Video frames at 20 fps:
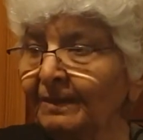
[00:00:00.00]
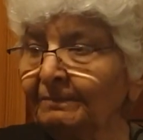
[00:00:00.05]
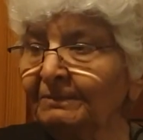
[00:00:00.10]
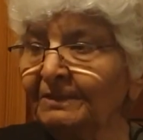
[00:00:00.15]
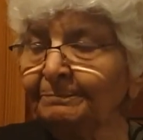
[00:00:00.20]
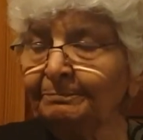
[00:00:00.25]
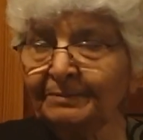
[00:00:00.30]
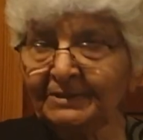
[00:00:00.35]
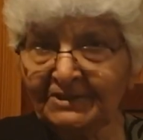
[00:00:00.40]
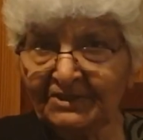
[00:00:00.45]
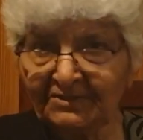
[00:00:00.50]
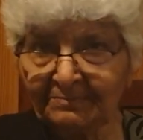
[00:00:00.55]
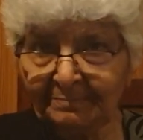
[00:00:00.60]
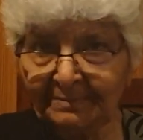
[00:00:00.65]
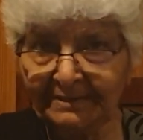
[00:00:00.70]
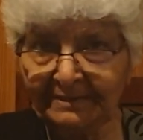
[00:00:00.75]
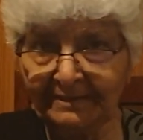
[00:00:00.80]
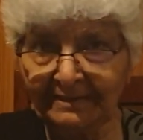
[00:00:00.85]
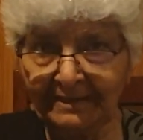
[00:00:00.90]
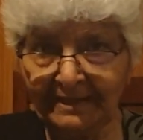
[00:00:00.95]
But please
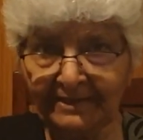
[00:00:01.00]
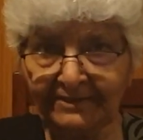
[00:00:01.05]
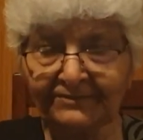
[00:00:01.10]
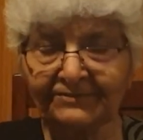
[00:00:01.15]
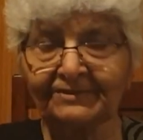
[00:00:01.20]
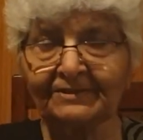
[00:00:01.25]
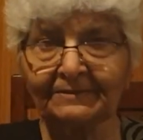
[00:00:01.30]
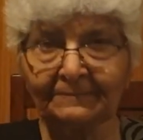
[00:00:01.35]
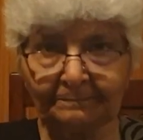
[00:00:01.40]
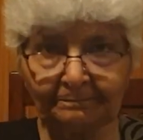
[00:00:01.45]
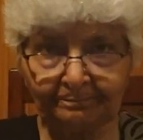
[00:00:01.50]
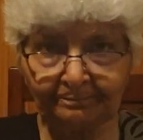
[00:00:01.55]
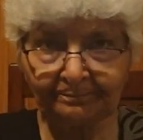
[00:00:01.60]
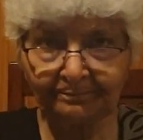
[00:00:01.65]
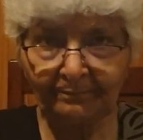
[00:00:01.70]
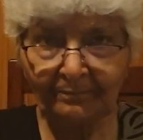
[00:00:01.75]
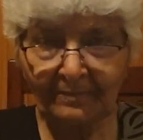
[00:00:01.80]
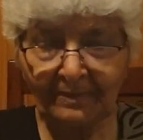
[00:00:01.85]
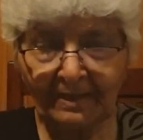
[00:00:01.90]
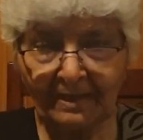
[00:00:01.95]
be relaxed.
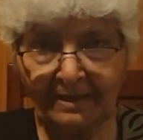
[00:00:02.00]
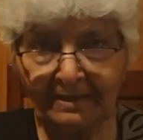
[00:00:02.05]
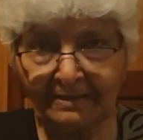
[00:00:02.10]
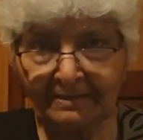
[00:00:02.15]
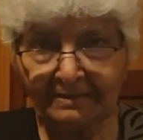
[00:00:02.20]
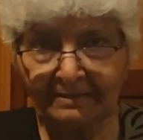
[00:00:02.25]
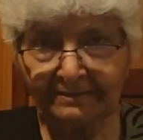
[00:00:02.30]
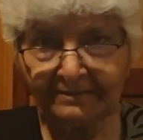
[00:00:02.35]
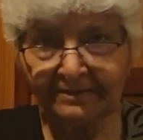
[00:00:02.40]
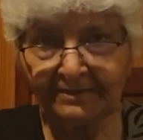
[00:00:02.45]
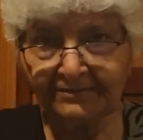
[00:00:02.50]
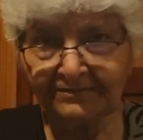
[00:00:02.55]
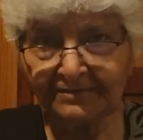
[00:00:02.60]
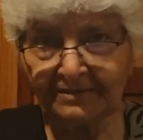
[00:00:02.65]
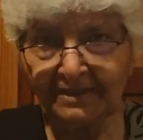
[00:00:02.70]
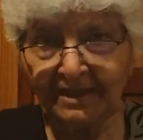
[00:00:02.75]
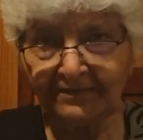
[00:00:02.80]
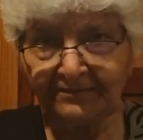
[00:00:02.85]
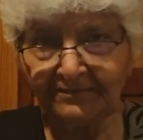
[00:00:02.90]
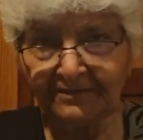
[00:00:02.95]
There's
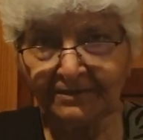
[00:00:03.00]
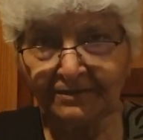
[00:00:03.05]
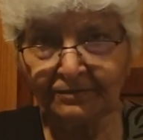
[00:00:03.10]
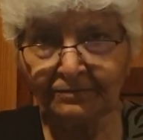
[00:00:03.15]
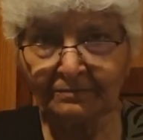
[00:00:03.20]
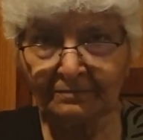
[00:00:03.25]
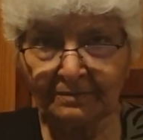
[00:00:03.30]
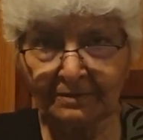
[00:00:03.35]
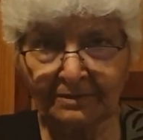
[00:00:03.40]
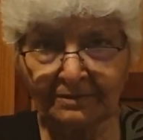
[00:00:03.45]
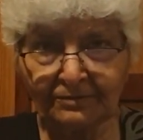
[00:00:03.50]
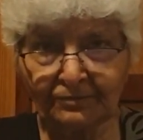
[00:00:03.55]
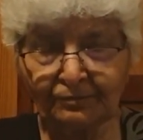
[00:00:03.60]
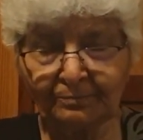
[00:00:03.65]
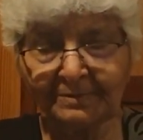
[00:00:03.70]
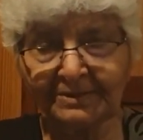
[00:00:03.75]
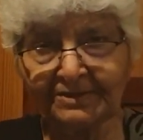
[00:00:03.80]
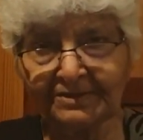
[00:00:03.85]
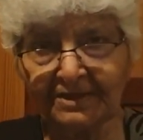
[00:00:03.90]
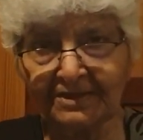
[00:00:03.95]
nothing to
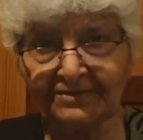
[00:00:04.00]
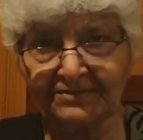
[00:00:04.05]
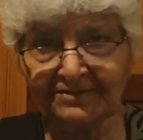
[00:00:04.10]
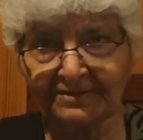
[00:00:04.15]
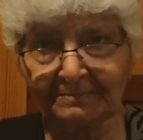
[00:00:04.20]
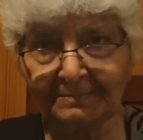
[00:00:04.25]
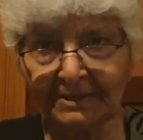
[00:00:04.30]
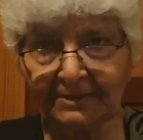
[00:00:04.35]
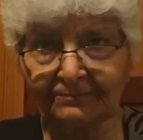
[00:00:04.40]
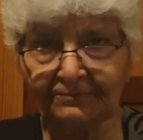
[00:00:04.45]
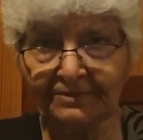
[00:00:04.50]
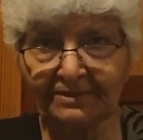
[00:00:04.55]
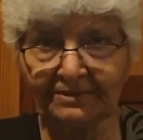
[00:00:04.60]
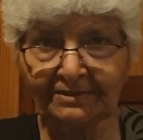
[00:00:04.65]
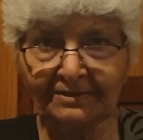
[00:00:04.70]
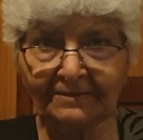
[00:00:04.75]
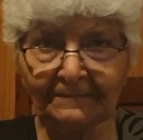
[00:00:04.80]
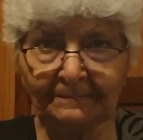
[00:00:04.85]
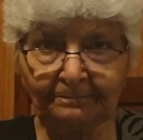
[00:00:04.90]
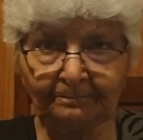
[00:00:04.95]
be tense about
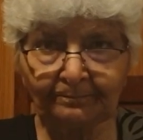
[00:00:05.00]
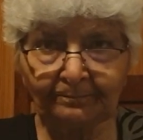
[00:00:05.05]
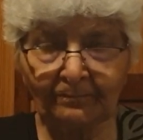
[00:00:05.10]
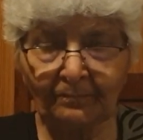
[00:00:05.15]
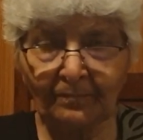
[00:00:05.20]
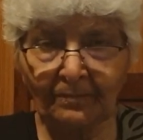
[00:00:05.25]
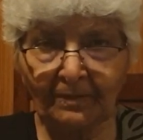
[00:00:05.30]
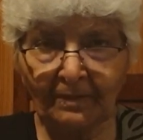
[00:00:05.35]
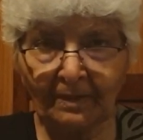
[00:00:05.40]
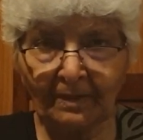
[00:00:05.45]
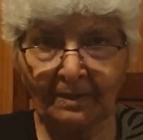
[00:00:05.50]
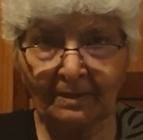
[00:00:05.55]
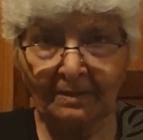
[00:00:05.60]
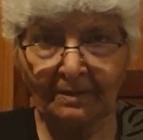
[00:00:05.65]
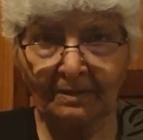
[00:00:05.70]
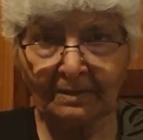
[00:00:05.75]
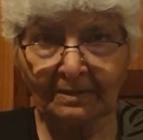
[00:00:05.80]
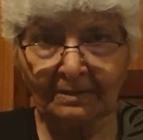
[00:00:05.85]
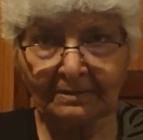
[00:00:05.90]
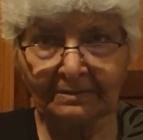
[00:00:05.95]
it.
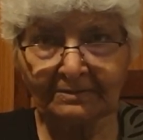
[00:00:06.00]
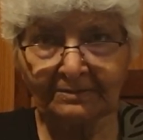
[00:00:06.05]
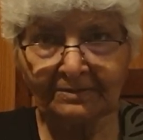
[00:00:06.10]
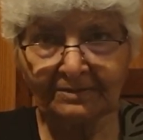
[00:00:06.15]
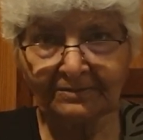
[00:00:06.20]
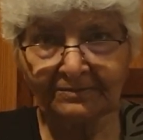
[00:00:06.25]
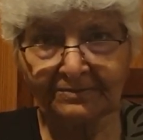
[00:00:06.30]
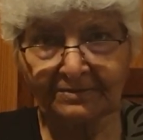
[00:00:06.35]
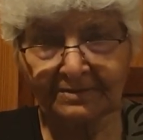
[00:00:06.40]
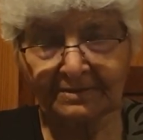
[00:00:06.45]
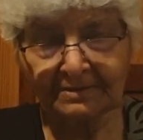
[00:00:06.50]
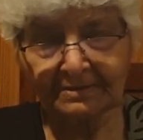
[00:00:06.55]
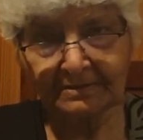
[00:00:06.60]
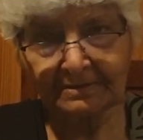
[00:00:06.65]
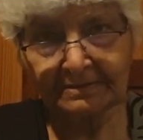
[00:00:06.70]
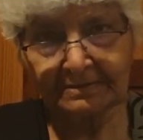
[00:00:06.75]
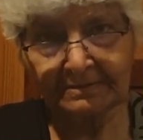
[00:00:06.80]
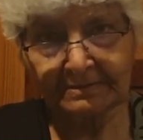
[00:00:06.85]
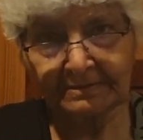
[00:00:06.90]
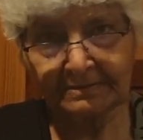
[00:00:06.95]
This
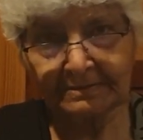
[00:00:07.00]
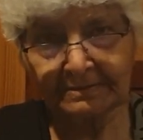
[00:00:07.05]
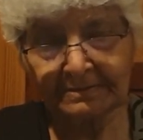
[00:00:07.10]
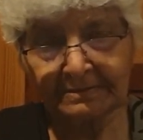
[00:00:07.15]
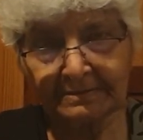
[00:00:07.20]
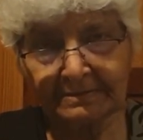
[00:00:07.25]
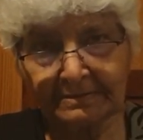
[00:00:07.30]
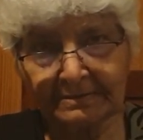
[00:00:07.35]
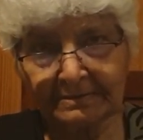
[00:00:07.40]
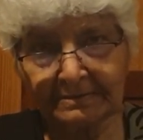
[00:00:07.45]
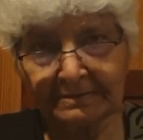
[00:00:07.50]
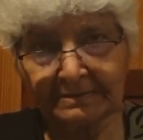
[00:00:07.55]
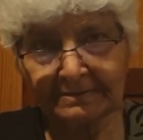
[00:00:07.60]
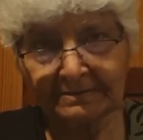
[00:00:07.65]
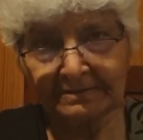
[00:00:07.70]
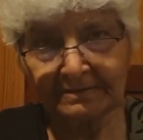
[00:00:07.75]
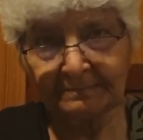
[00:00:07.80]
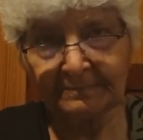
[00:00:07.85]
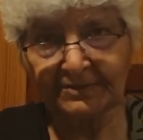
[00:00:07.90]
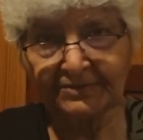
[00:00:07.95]

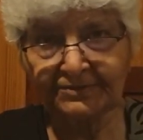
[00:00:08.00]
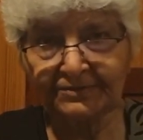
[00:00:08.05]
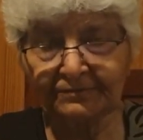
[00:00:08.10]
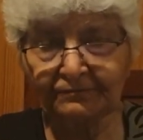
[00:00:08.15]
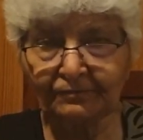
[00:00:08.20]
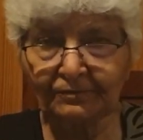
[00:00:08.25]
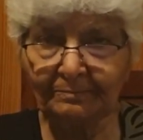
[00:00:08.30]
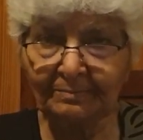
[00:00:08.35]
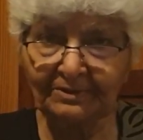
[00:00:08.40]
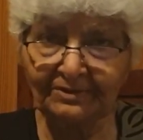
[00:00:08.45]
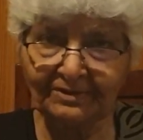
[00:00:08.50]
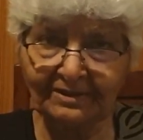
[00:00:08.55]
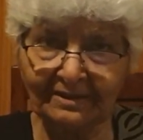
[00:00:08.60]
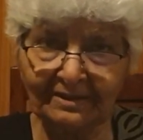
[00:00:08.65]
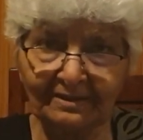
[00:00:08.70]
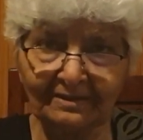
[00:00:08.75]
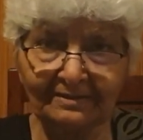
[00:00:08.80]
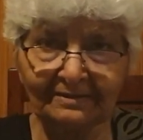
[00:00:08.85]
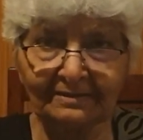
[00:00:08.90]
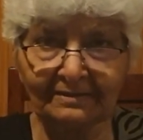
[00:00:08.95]
semester would be
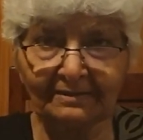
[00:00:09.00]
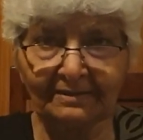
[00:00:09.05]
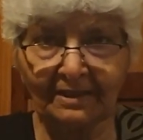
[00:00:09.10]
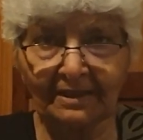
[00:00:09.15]
tailored,